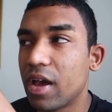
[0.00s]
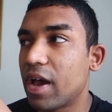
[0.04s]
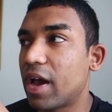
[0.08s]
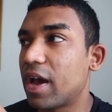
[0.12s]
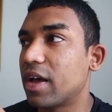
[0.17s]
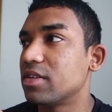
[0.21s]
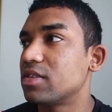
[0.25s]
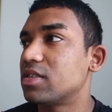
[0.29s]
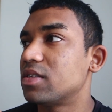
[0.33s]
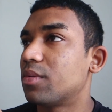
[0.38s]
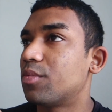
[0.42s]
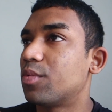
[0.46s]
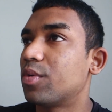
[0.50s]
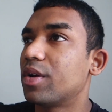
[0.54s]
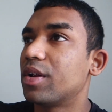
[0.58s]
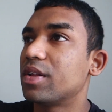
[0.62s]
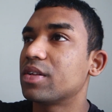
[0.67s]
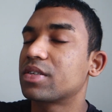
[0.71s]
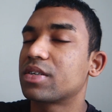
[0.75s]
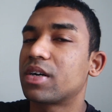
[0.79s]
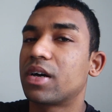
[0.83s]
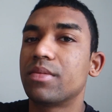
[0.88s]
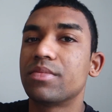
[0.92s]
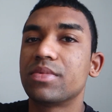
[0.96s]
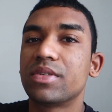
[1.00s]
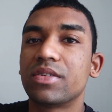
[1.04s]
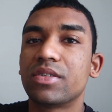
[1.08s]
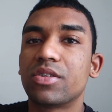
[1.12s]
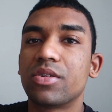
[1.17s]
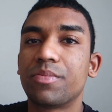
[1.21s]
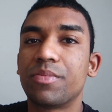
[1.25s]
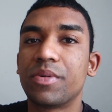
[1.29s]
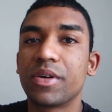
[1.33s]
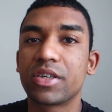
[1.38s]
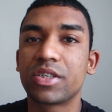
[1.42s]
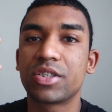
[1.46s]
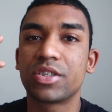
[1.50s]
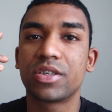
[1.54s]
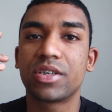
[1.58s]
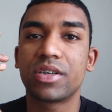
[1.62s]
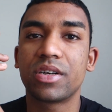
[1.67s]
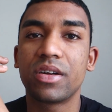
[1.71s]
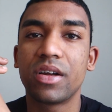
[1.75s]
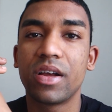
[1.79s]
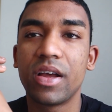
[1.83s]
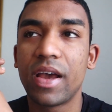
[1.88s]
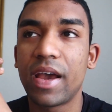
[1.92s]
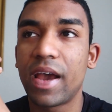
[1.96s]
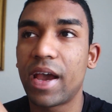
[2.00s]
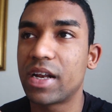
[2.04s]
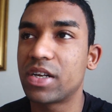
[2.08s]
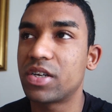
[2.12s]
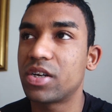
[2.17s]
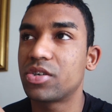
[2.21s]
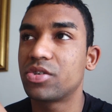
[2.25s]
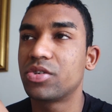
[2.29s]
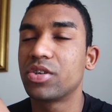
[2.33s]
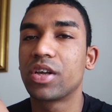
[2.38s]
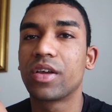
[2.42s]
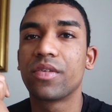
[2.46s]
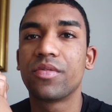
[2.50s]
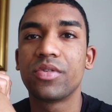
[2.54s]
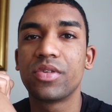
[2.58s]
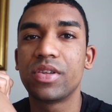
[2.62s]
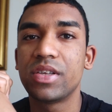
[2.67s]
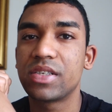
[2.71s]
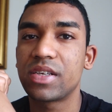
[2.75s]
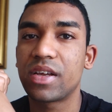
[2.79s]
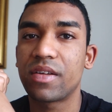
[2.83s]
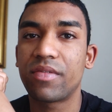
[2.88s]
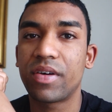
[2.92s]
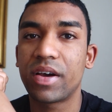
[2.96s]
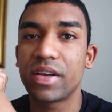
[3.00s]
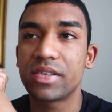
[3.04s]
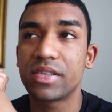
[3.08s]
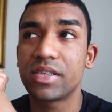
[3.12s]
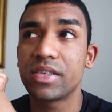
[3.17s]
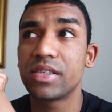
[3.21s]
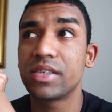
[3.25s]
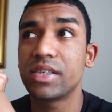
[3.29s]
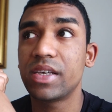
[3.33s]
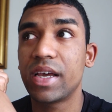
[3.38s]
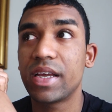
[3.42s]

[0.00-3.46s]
and someone else comes into picture and tries to give you these advices,